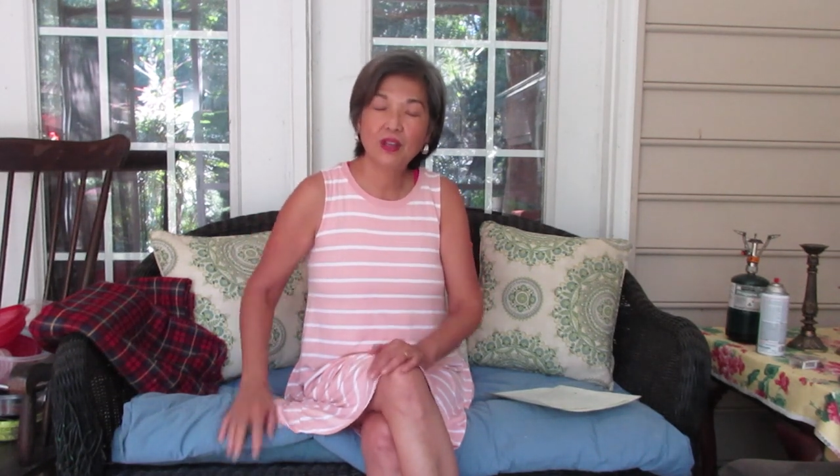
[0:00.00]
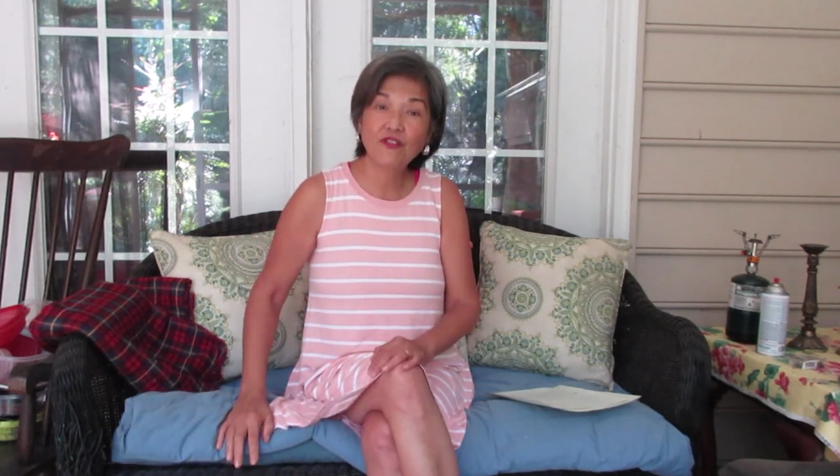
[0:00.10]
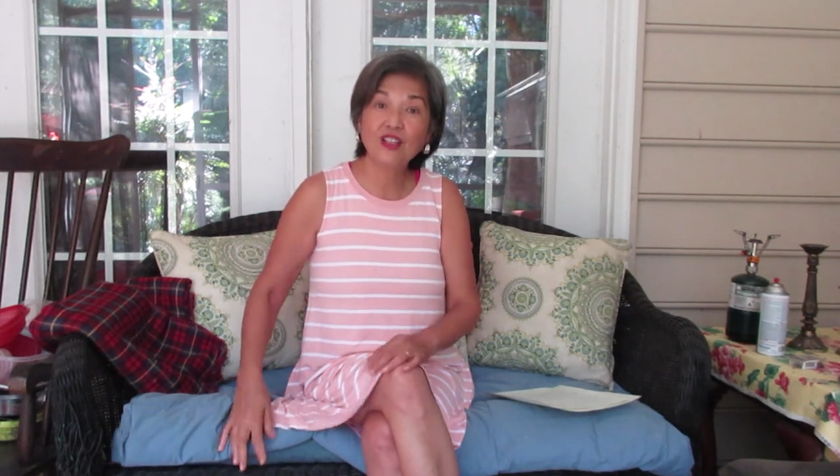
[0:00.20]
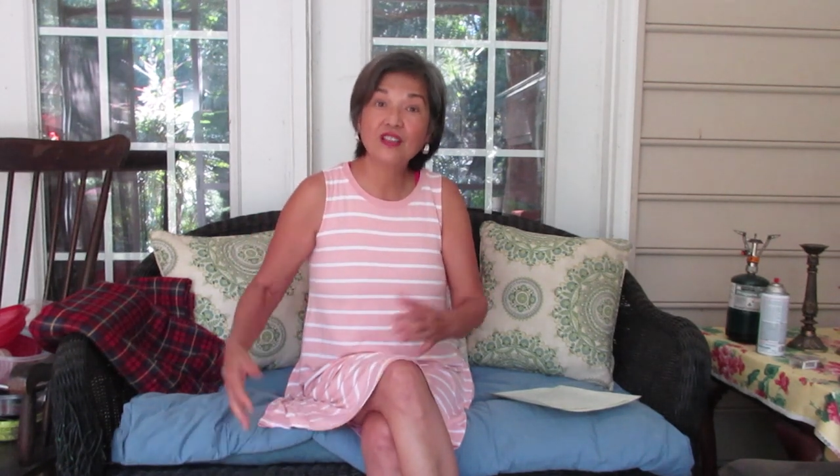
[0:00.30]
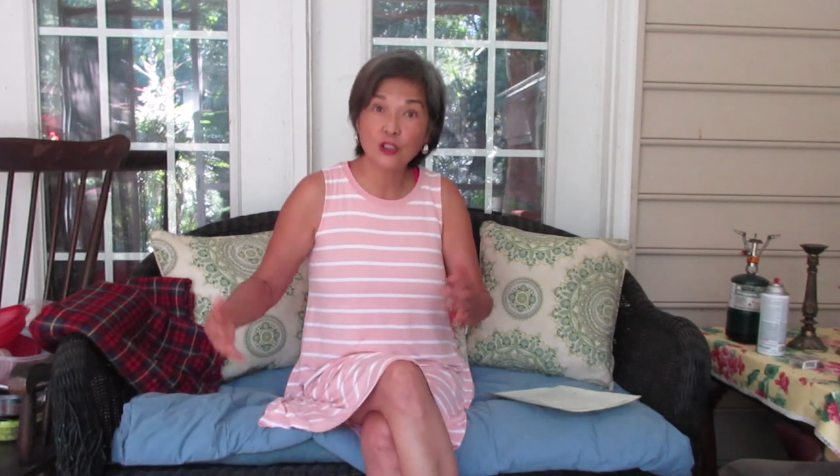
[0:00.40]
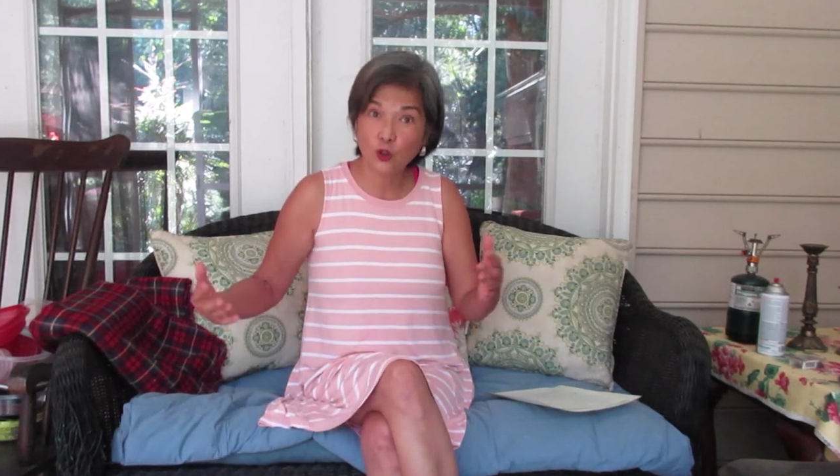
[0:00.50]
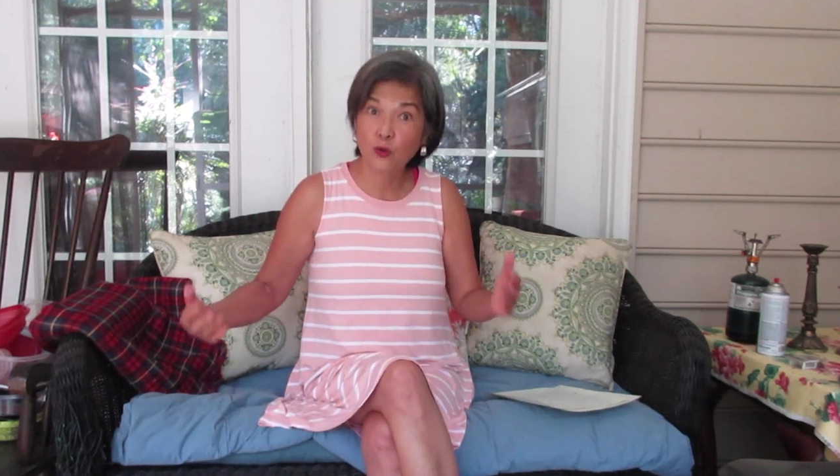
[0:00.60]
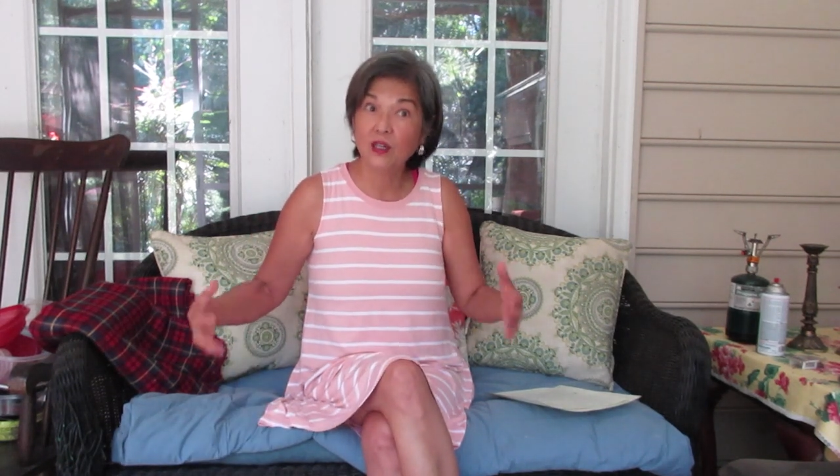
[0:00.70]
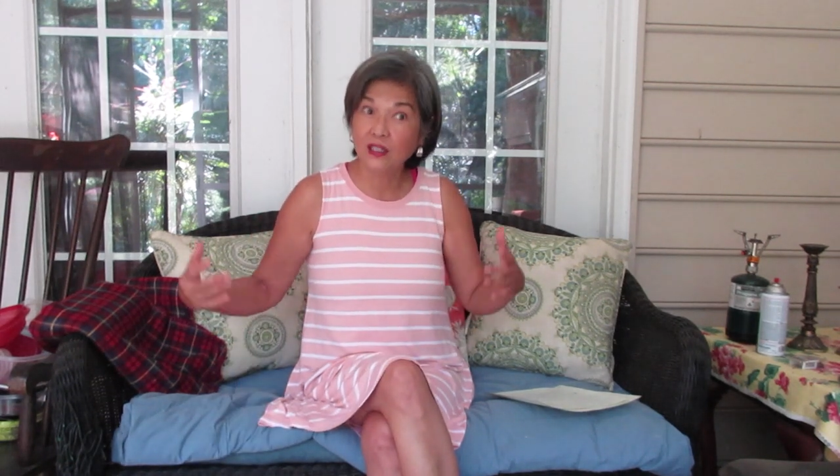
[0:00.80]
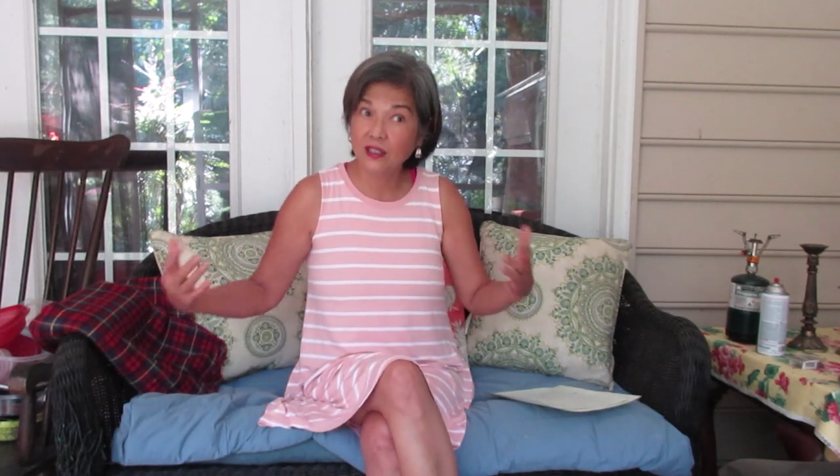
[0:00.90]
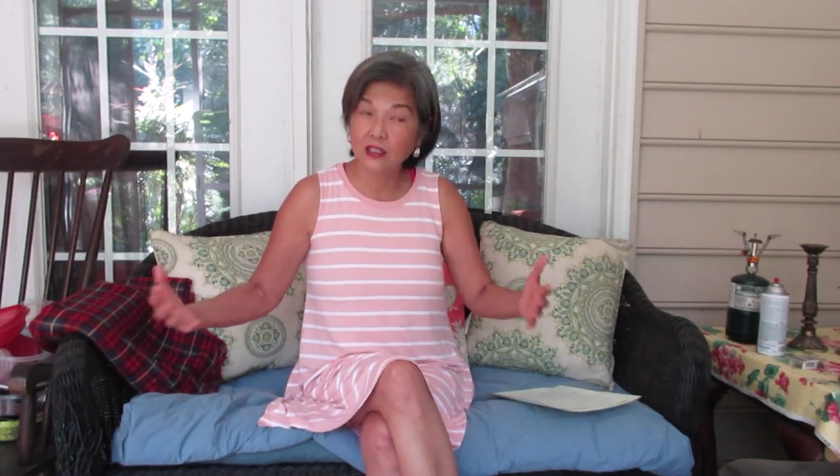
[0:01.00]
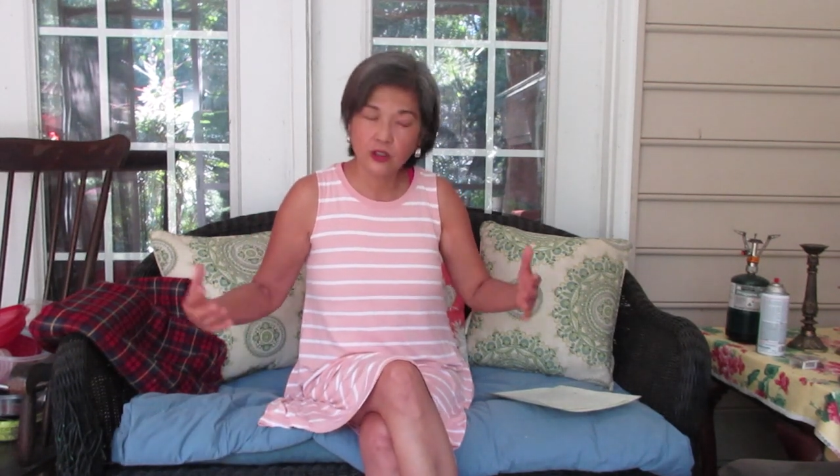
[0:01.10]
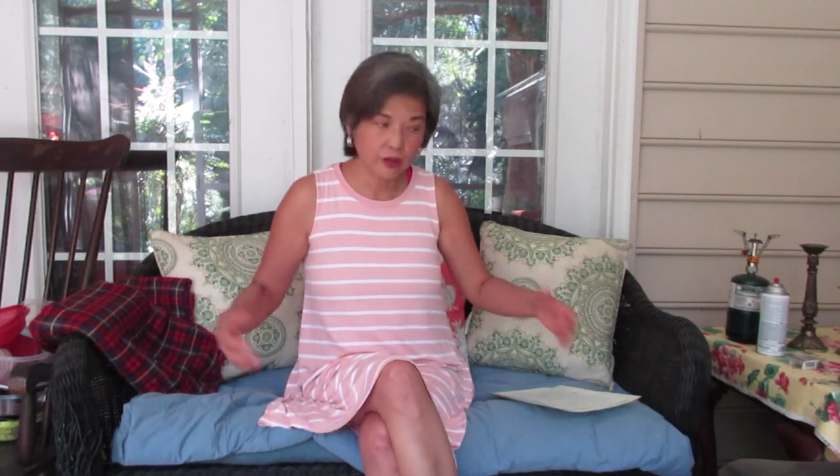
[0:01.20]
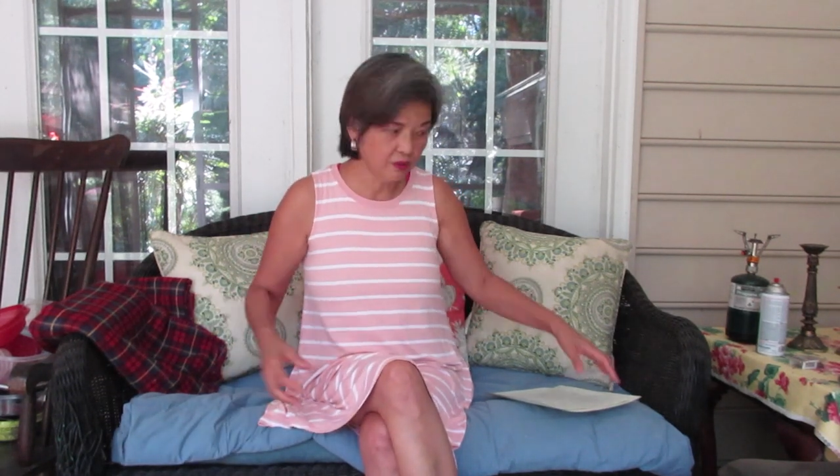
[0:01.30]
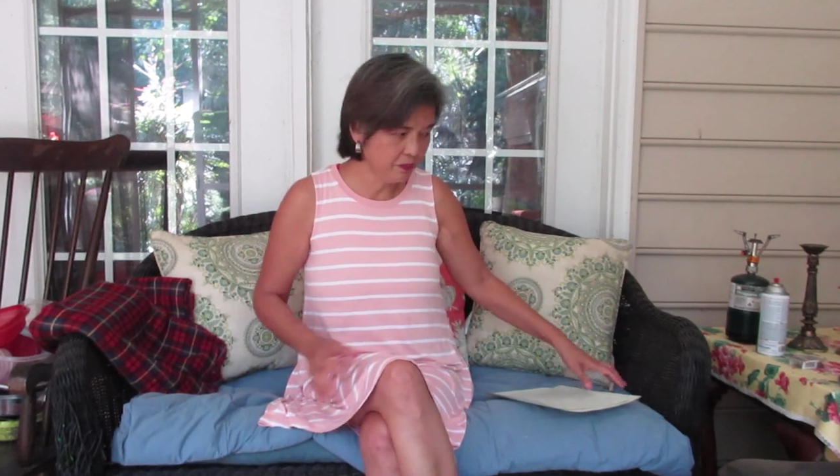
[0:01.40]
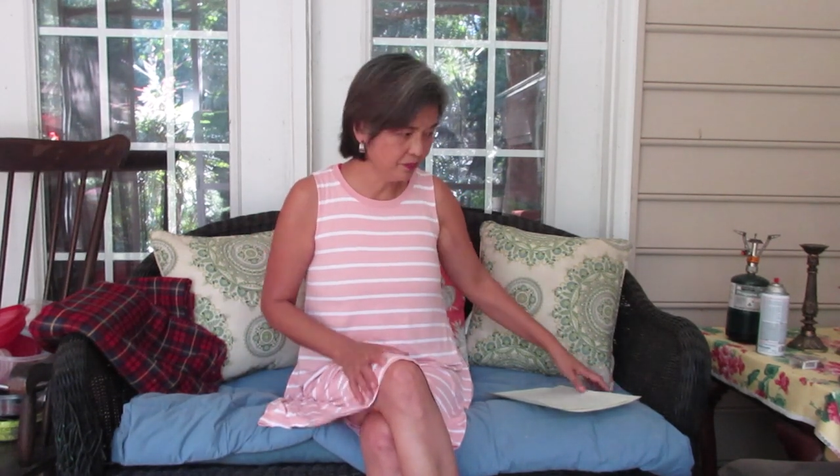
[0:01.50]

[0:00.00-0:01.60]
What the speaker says: in case you really need to.